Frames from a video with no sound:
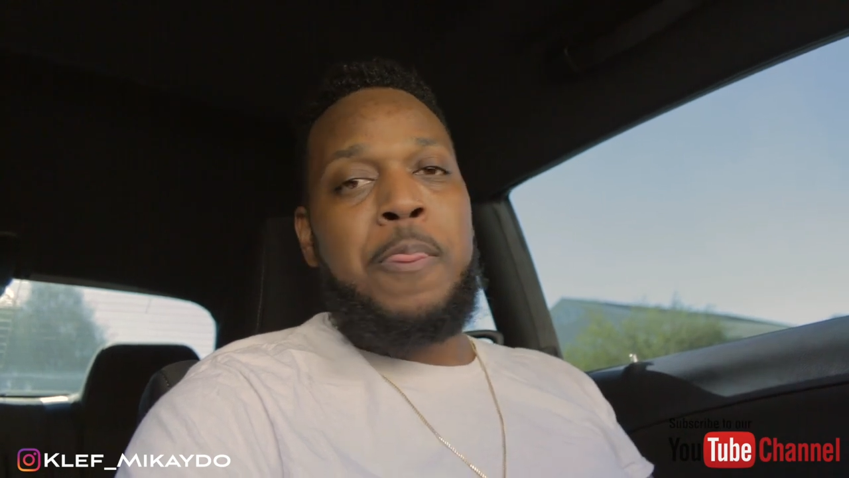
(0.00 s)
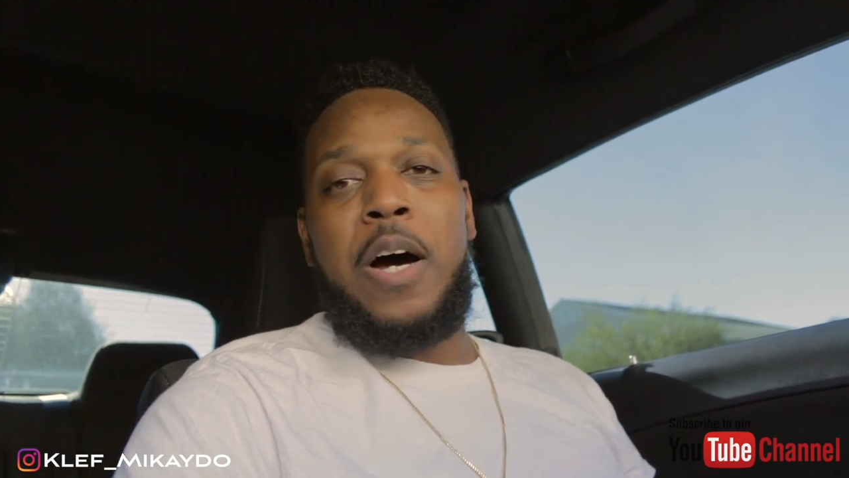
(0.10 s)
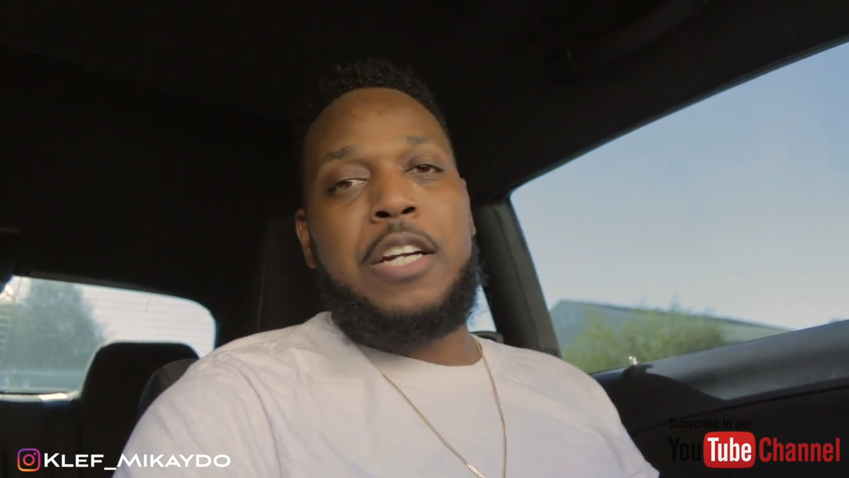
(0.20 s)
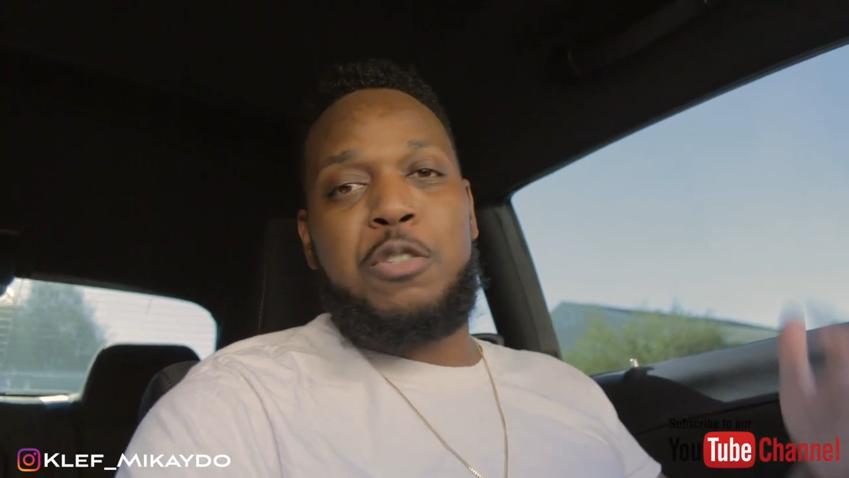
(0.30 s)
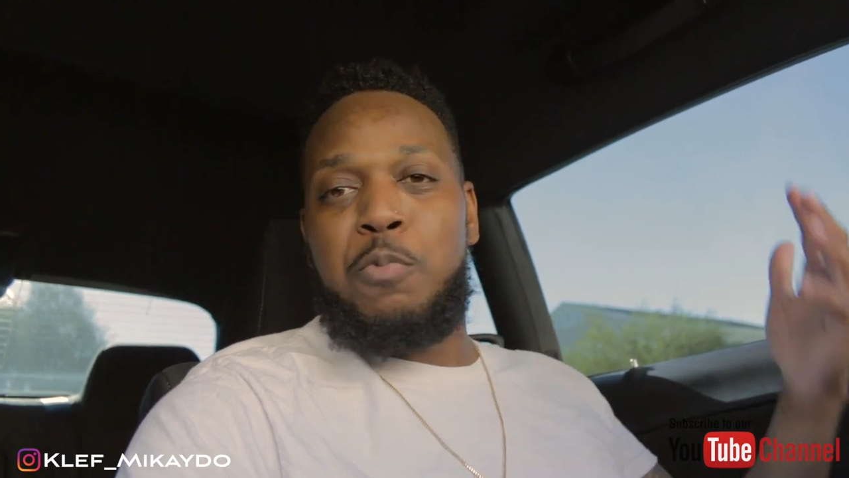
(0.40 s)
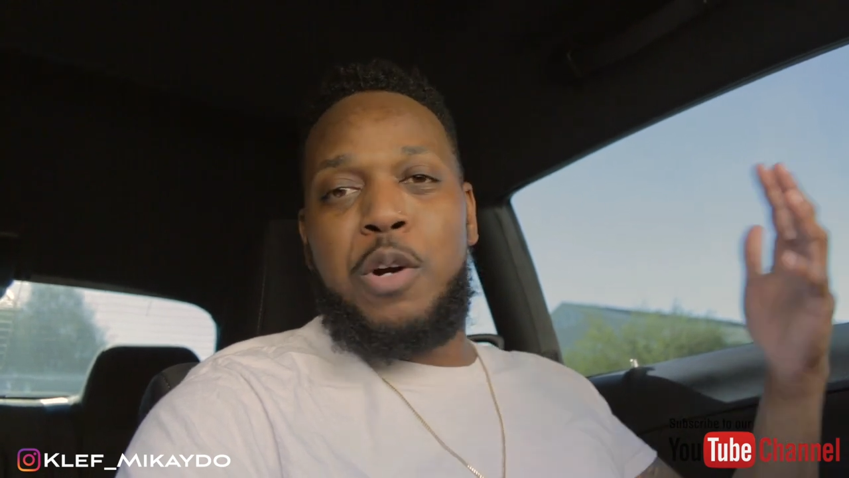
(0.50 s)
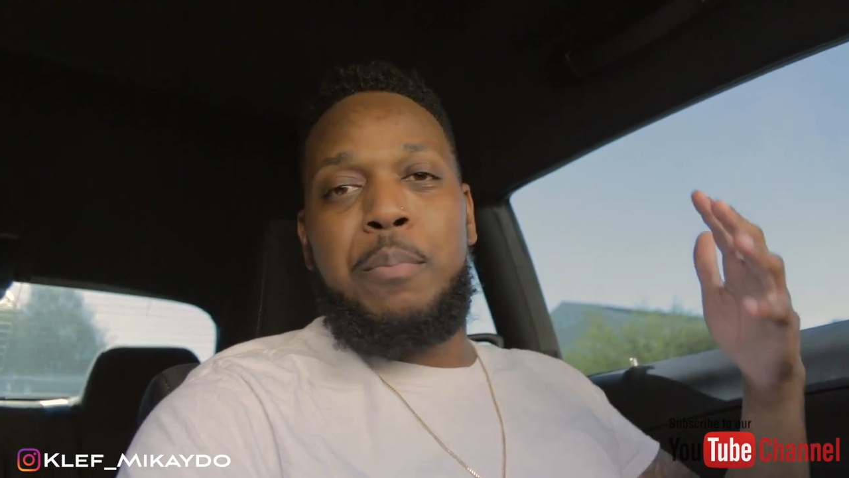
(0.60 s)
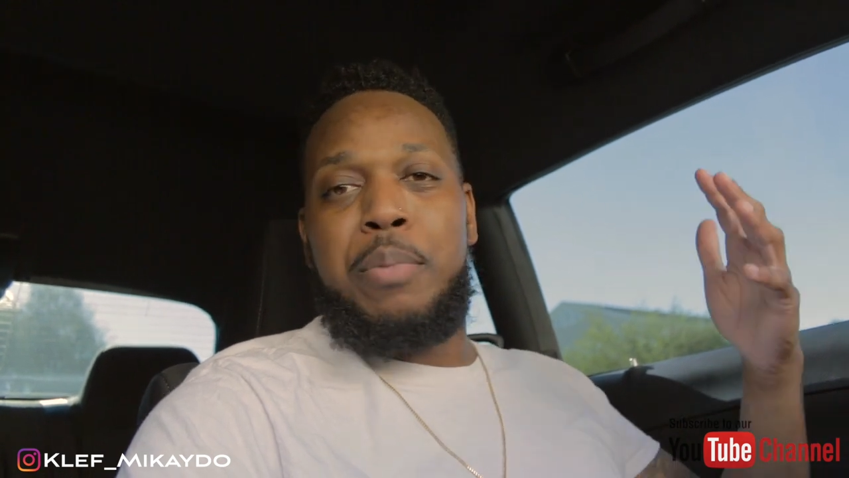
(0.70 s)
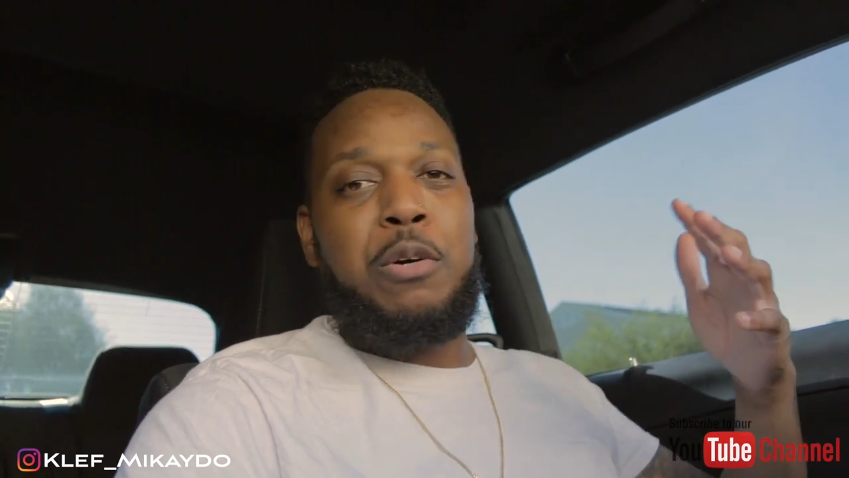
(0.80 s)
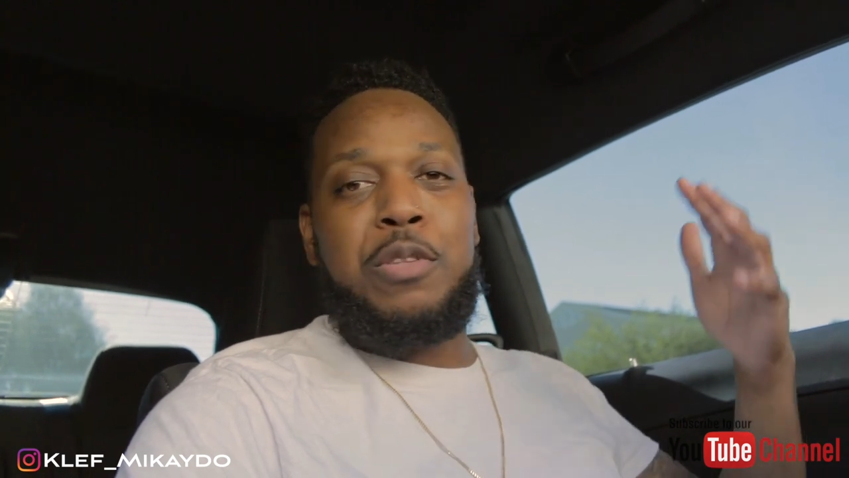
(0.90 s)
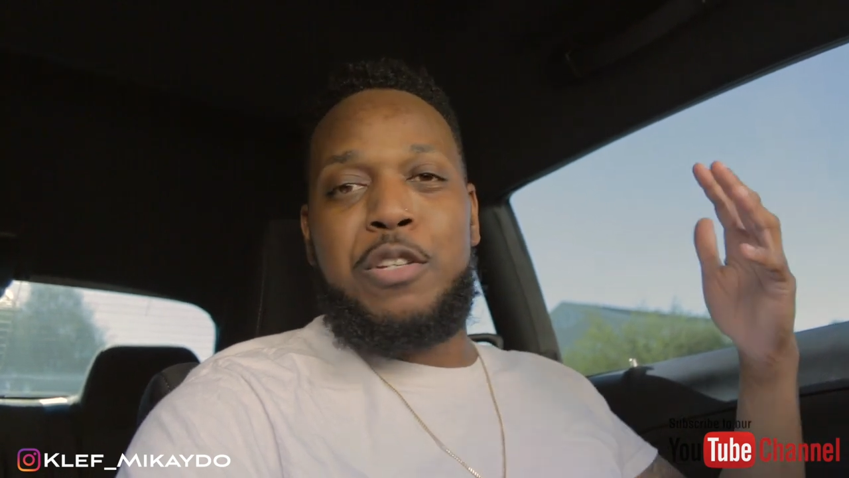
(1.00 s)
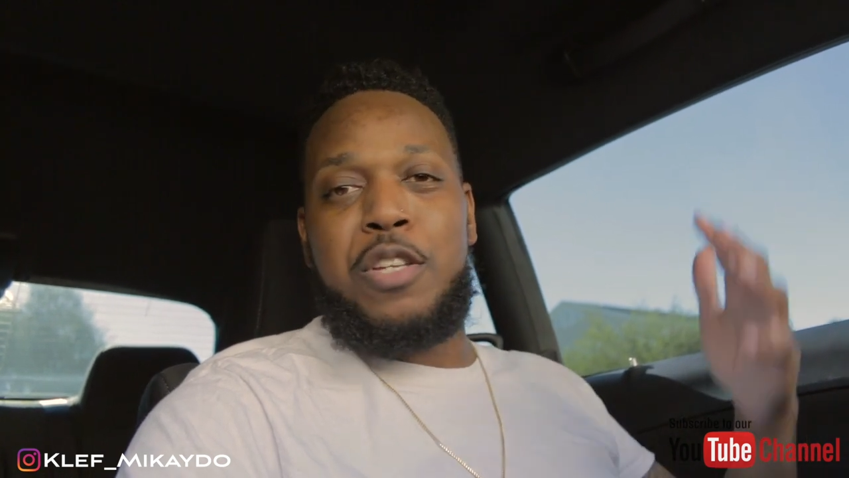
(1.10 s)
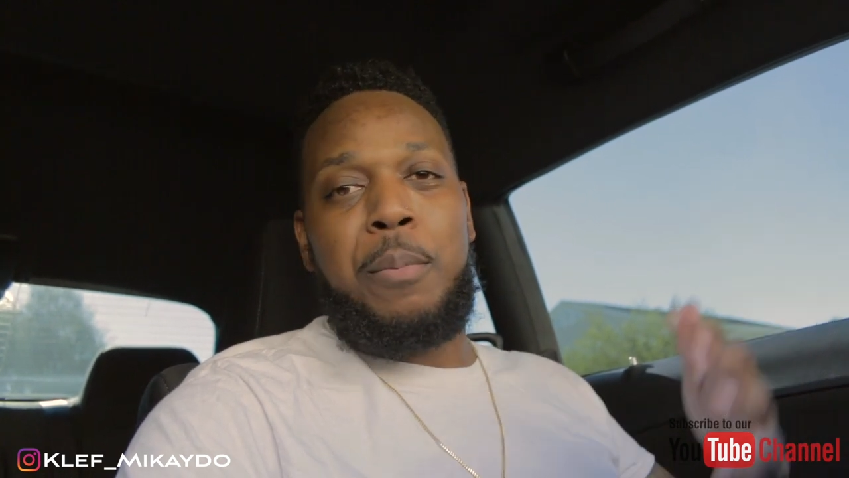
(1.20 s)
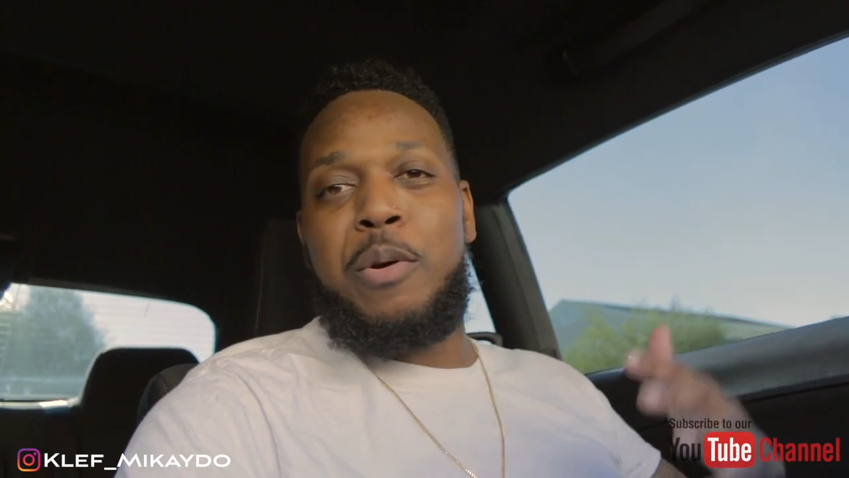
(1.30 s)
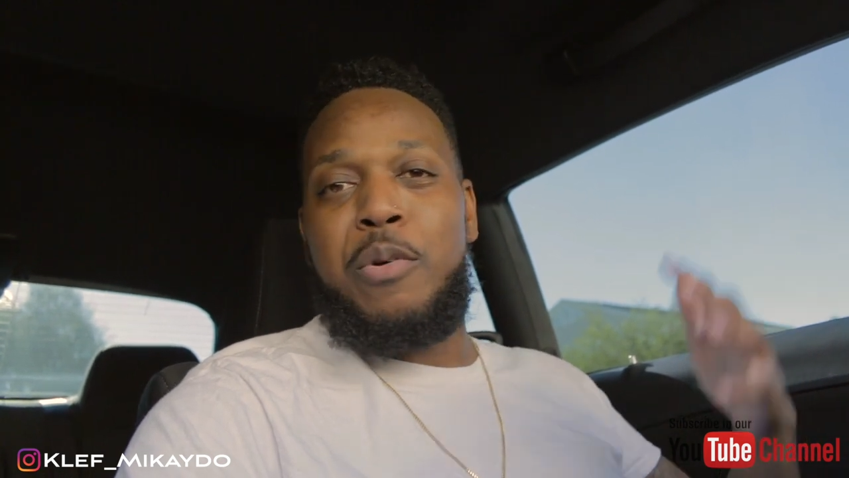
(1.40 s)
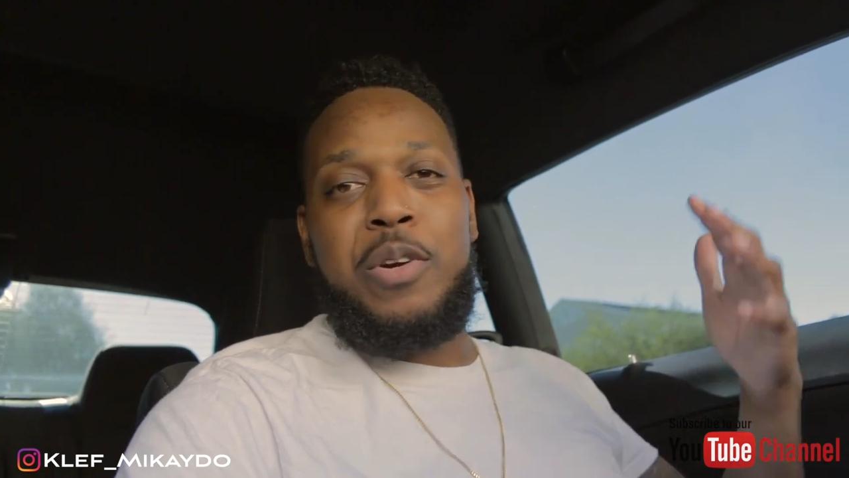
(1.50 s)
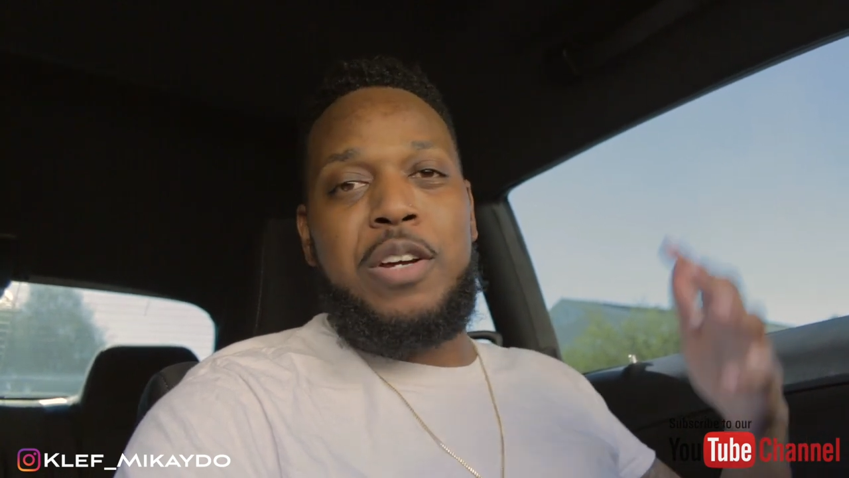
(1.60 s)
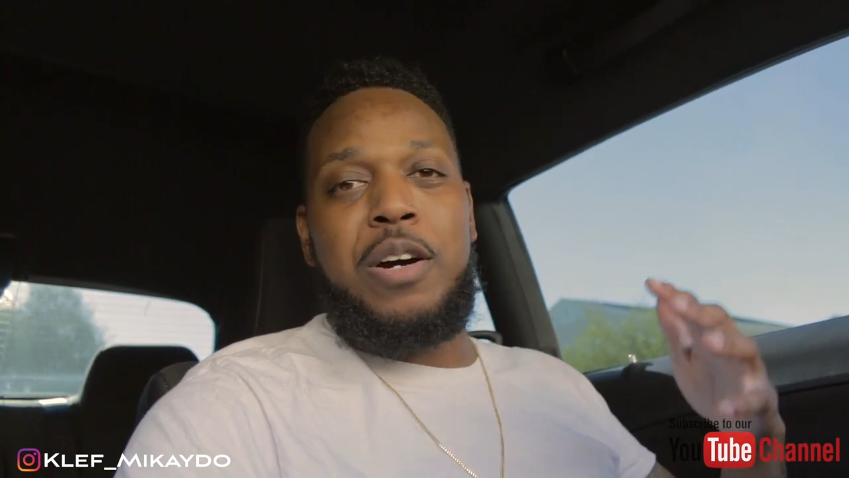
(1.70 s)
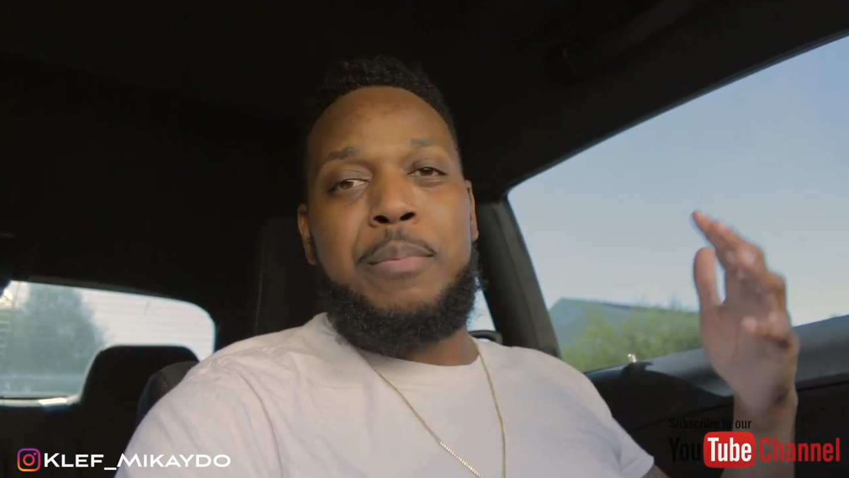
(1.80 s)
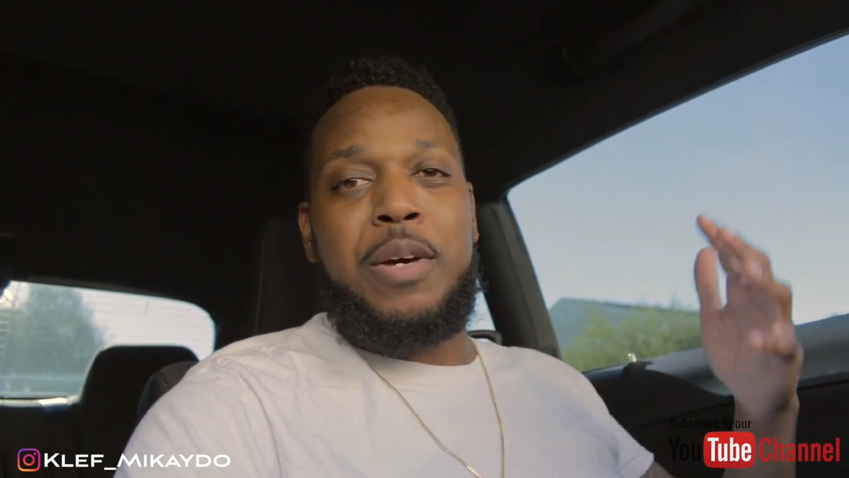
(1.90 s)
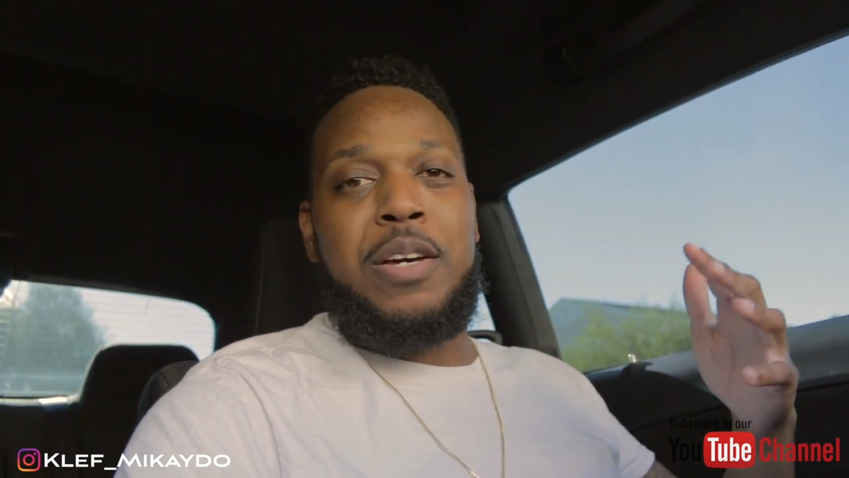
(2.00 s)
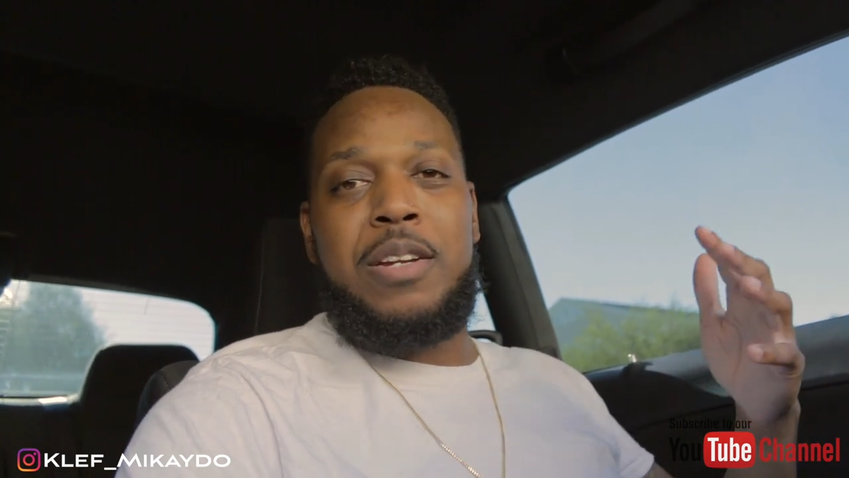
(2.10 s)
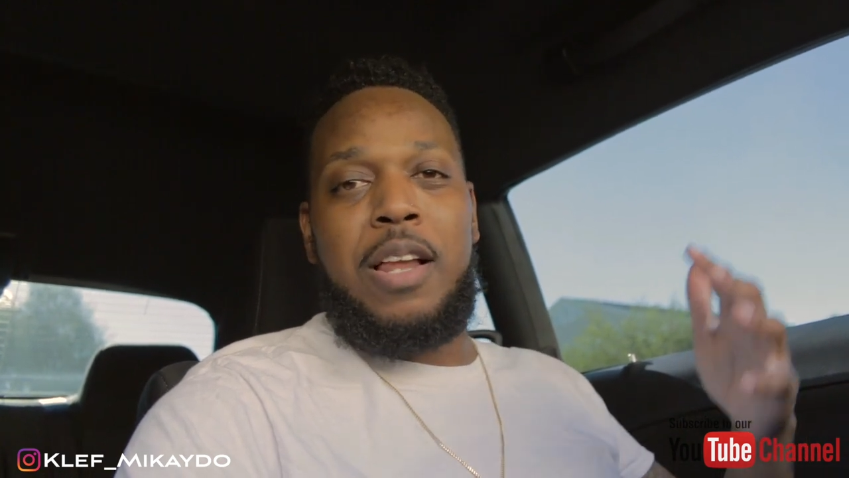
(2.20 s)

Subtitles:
I just want to build this community up, man.